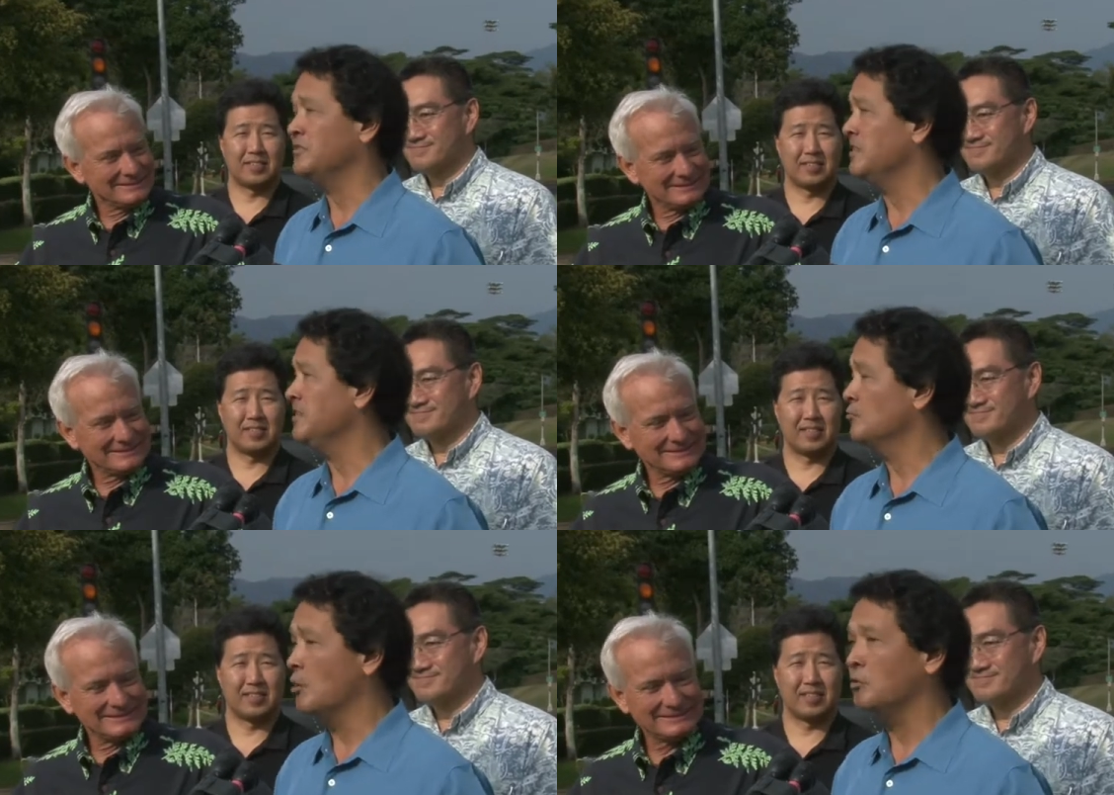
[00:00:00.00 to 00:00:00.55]
Speaker 1: of
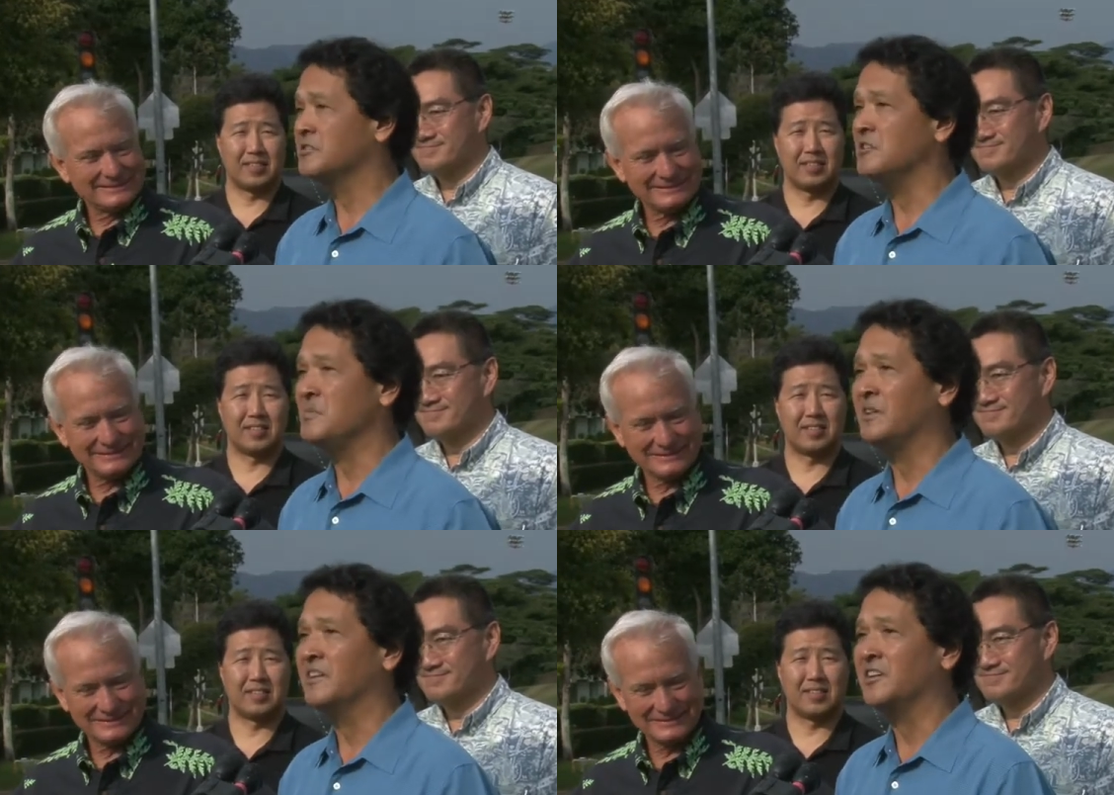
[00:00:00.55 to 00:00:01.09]
the roads in the
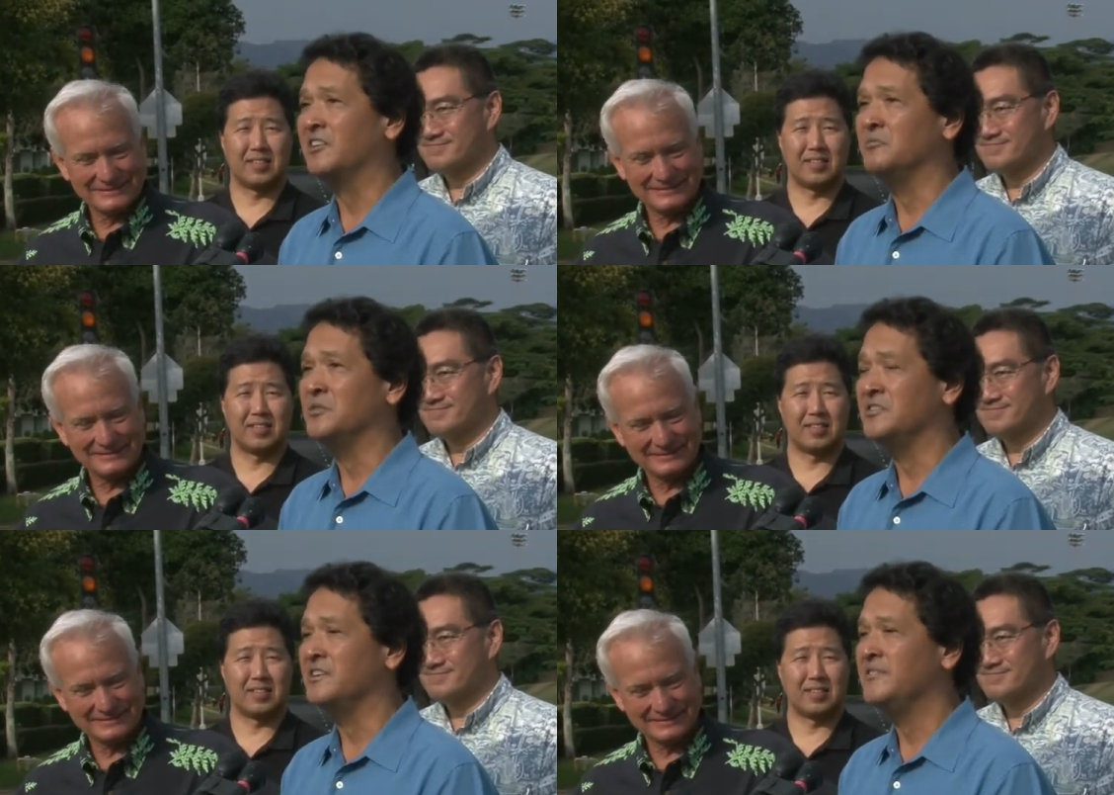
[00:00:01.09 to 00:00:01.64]
Mililani
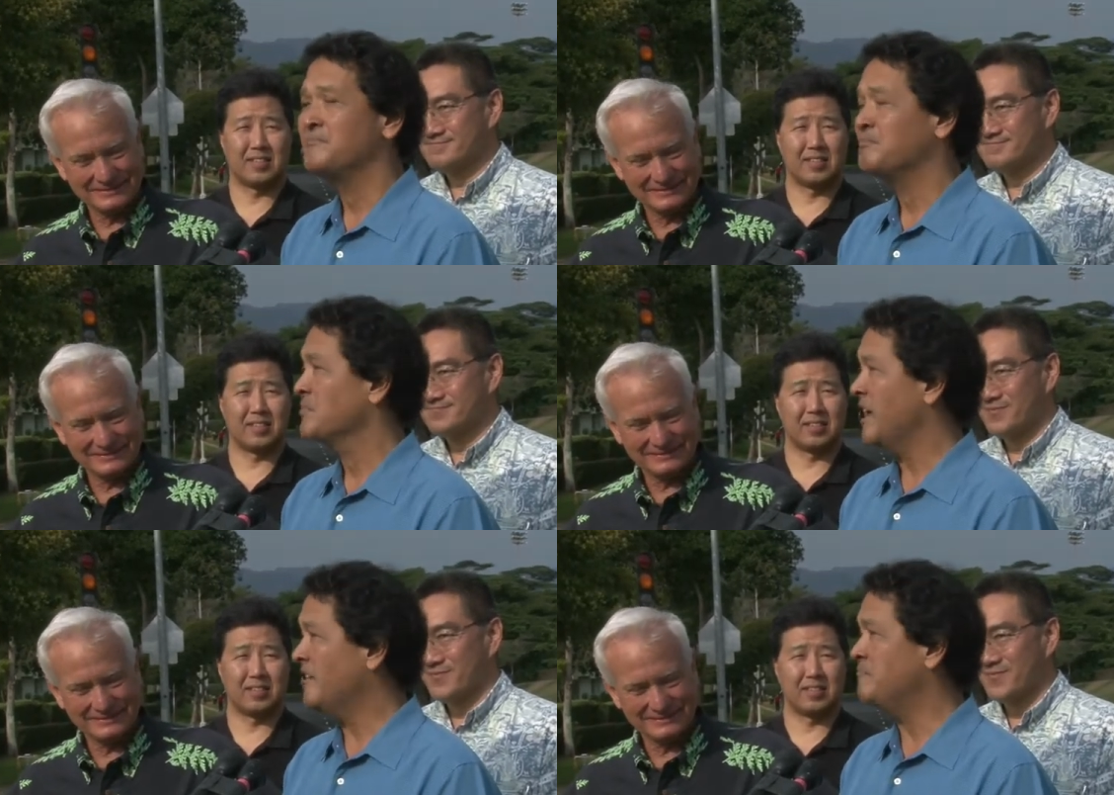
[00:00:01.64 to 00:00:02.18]
community
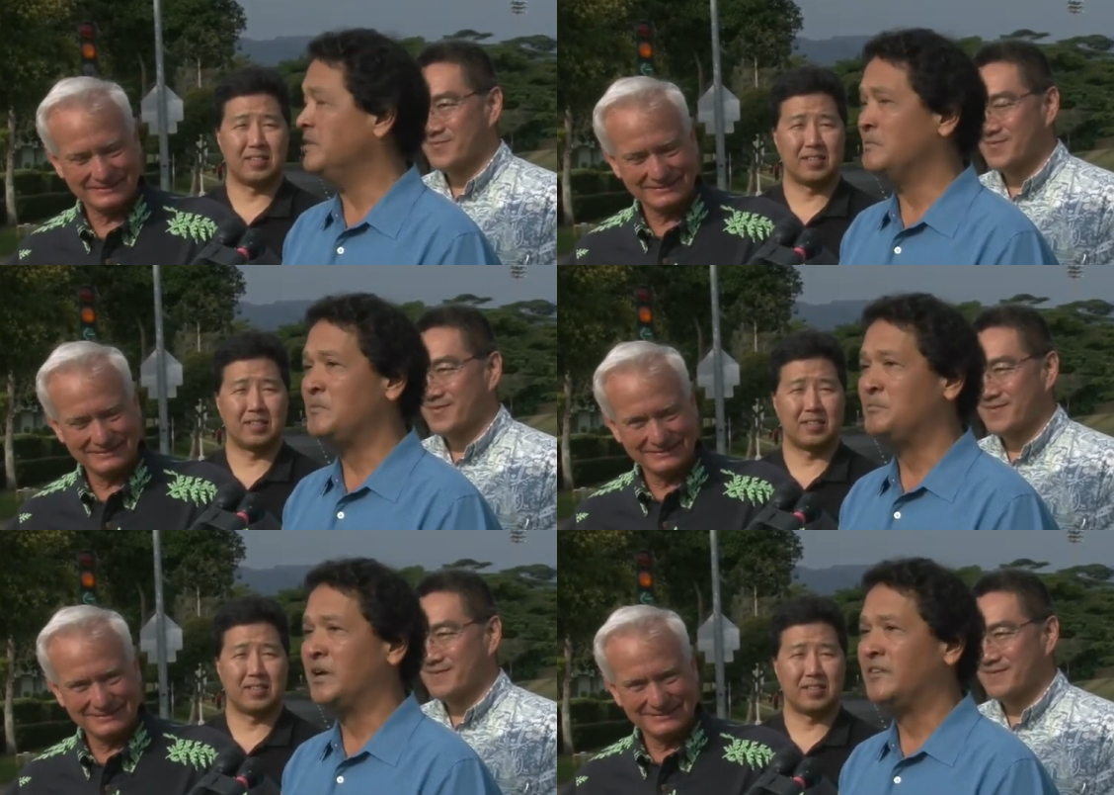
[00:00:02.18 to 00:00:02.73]
have been
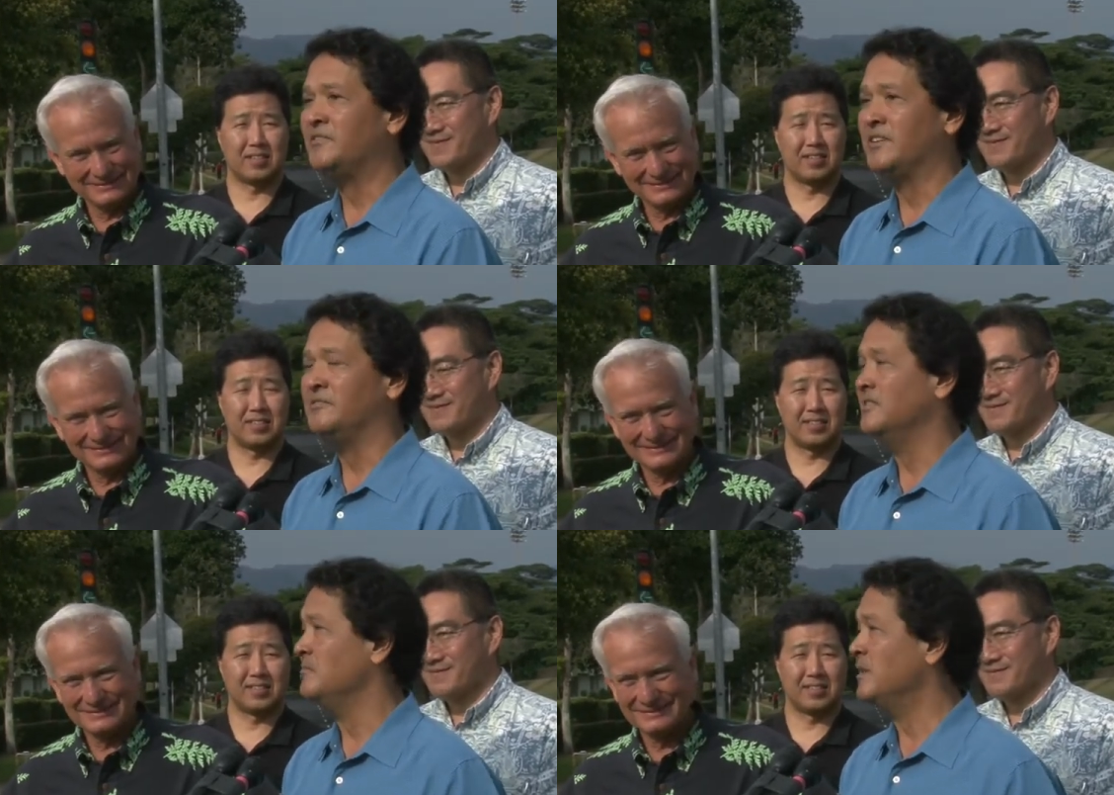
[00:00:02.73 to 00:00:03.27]
repaved,
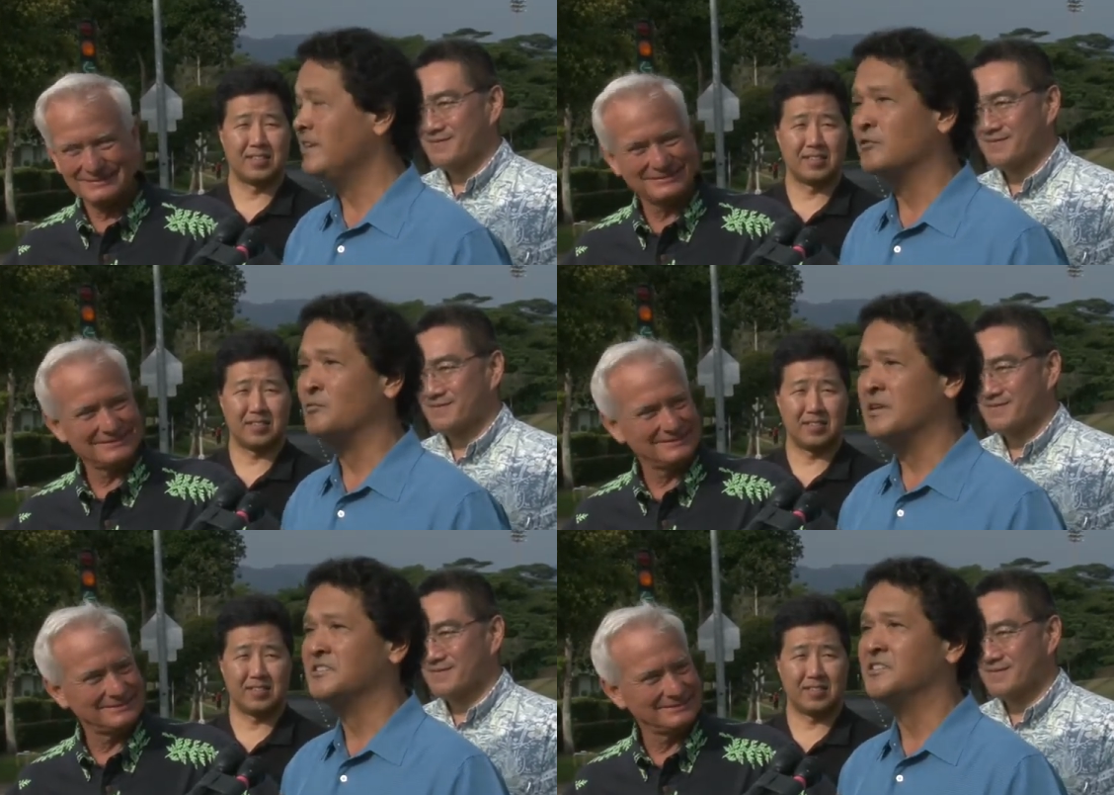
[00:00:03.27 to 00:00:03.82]
and many of the
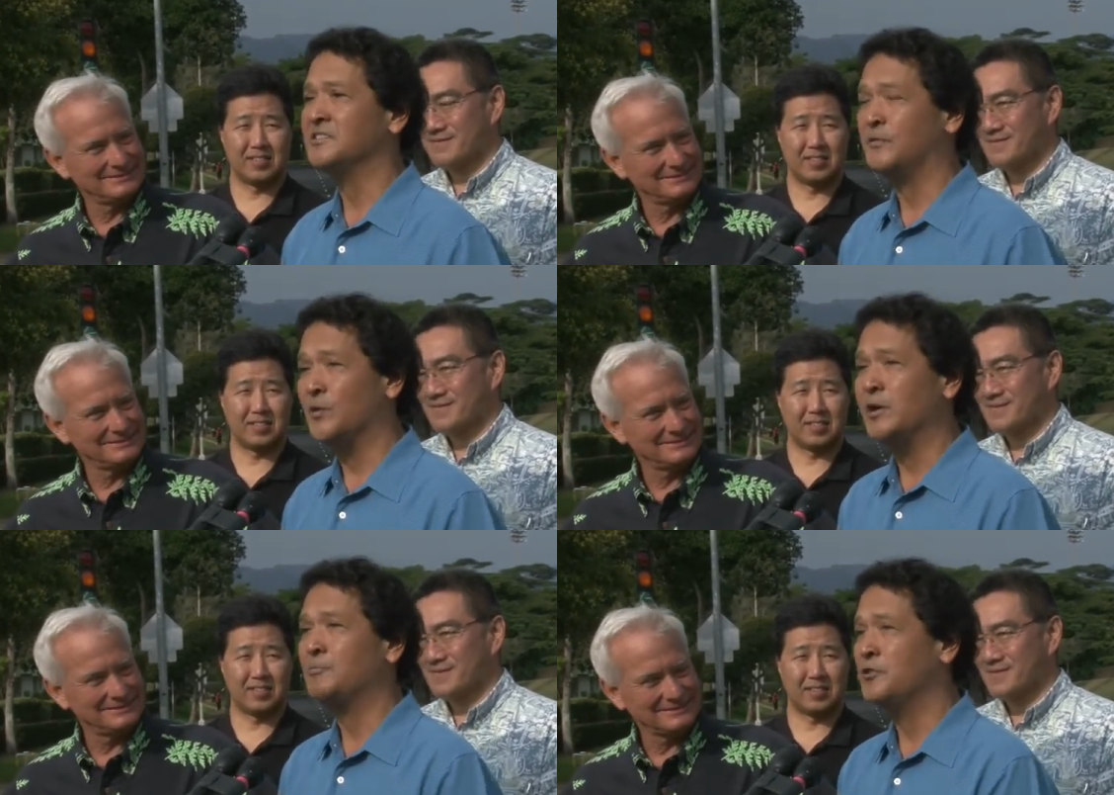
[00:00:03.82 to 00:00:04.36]
residents are
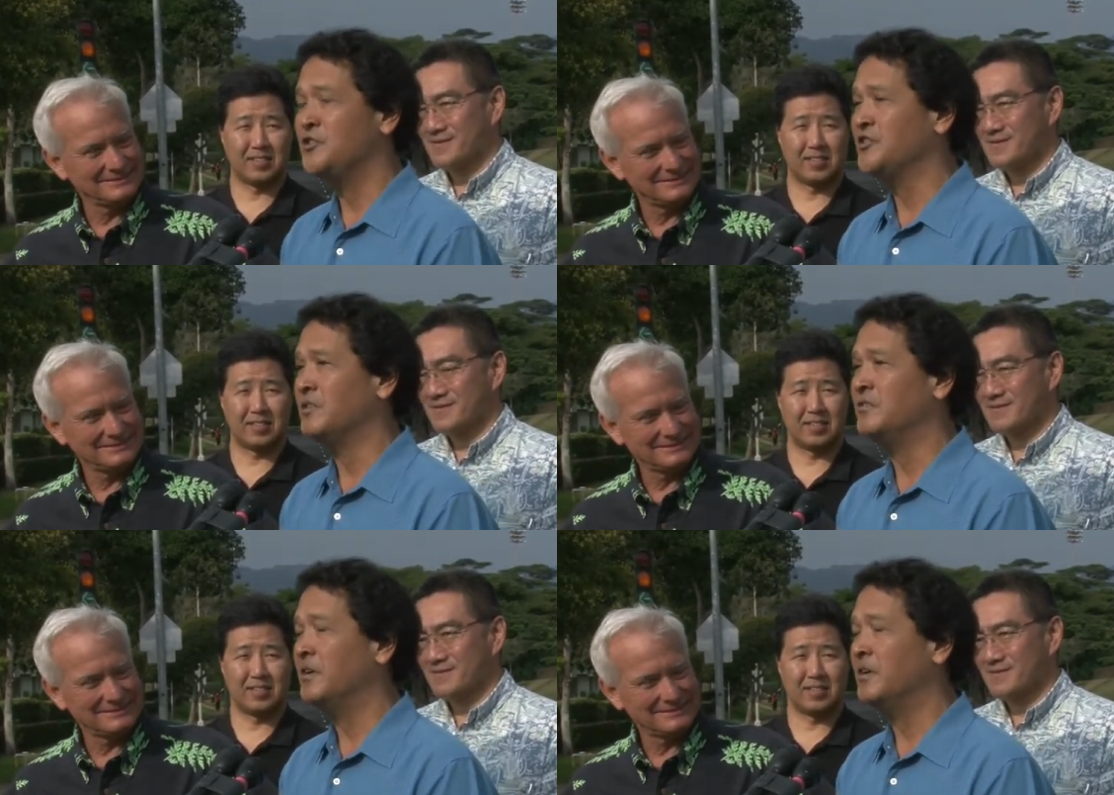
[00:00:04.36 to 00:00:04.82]
very appreciative